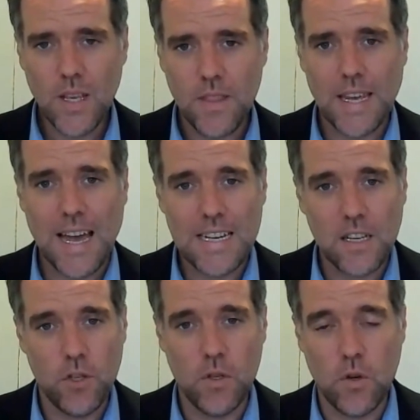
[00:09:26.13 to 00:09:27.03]
They can
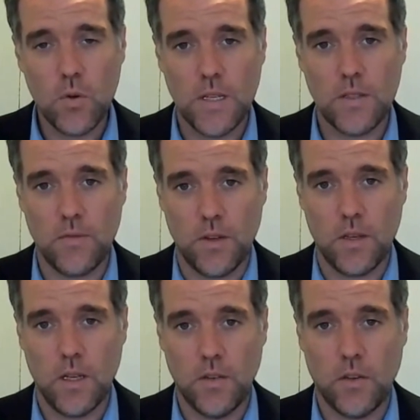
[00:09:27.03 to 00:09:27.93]
give you notice of
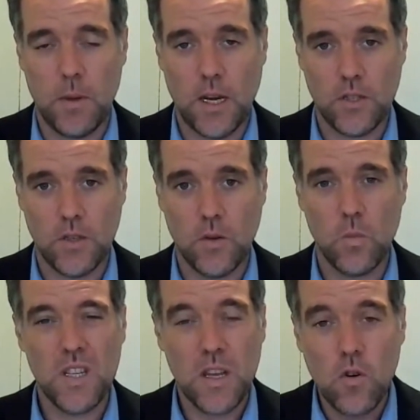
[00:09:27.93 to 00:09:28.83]
an inspection,
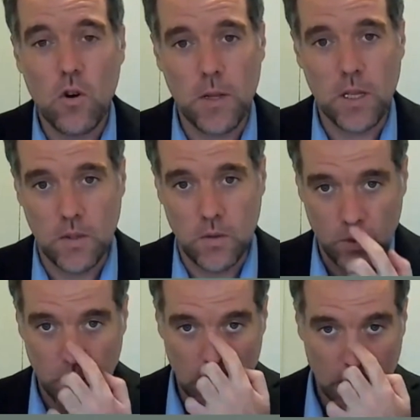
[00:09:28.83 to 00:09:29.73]
which they normally
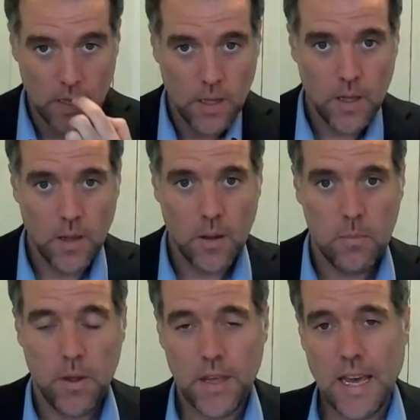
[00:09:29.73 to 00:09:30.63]
do,
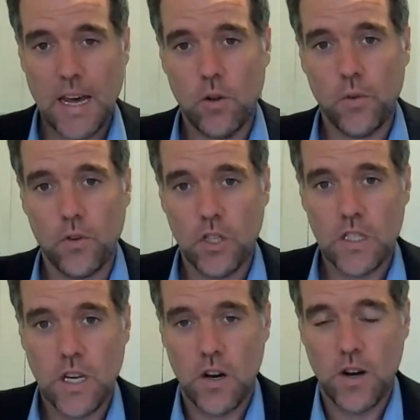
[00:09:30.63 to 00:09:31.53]
but they can also
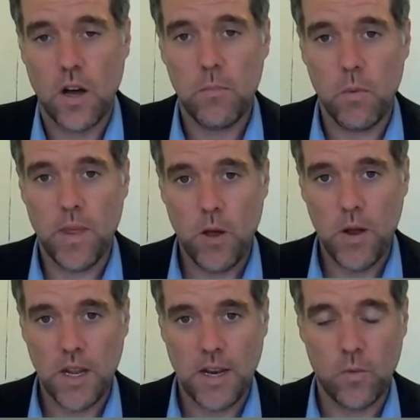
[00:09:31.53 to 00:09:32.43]
just turn up without
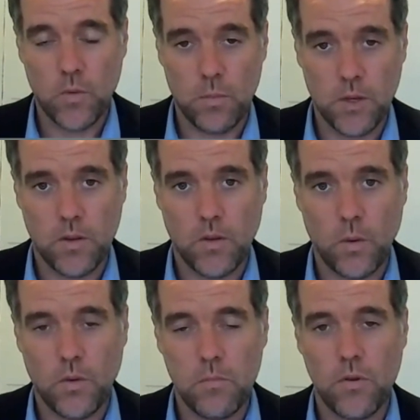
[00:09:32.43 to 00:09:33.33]
any announcement. So
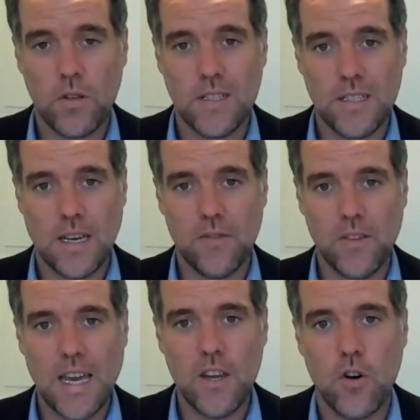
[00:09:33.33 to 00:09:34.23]
it's important to kind of
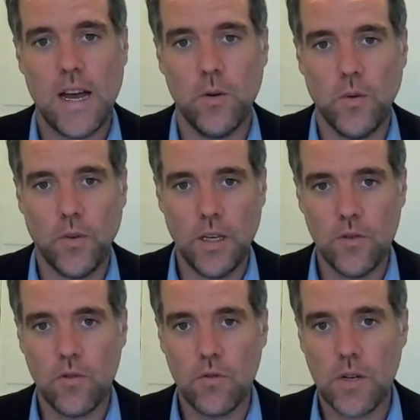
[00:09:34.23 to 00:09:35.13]
get your house
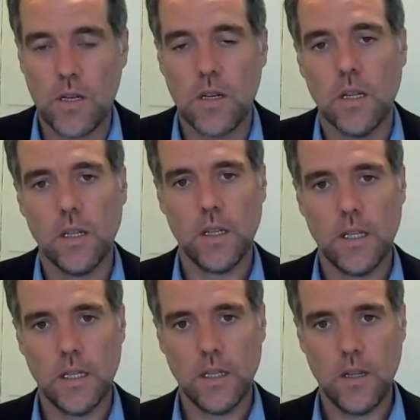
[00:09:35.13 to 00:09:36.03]
in order
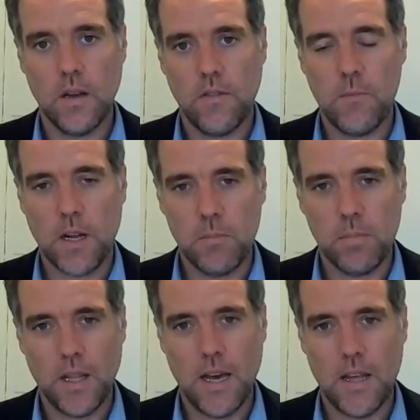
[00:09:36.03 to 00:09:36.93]
from a
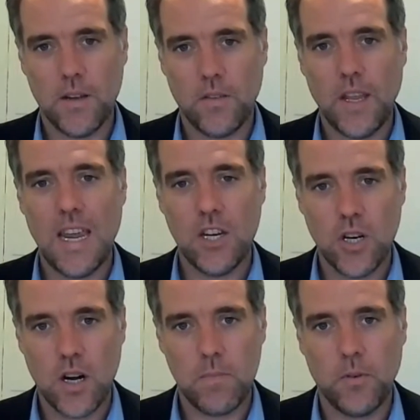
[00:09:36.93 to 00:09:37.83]
compliance
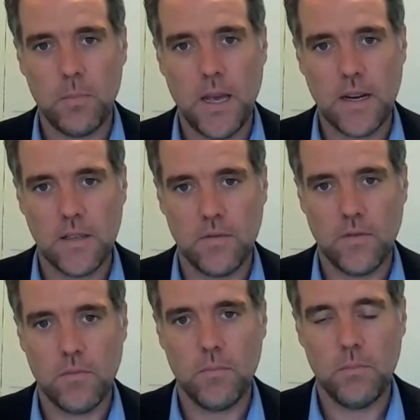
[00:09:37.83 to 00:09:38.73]
HR perspective
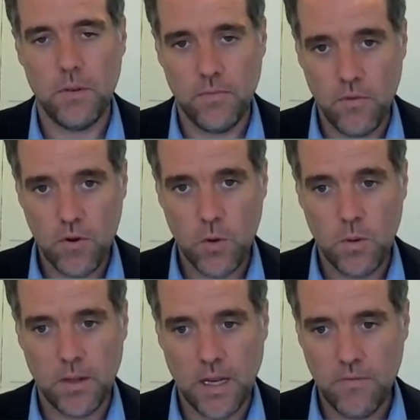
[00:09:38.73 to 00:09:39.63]
before you
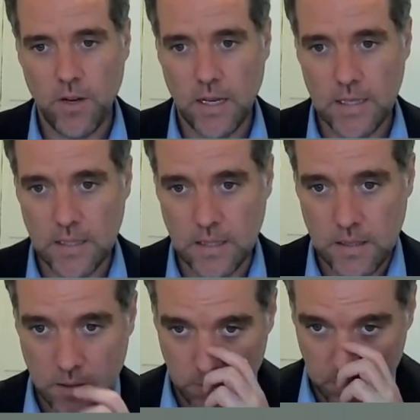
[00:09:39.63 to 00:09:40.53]
apply for a
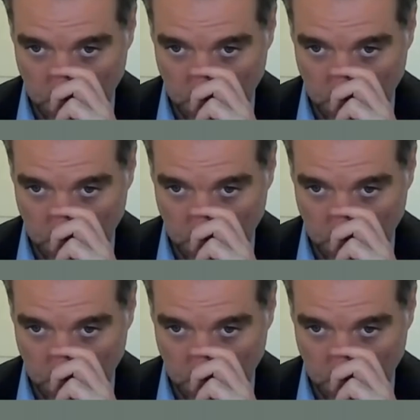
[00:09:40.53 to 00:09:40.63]
license.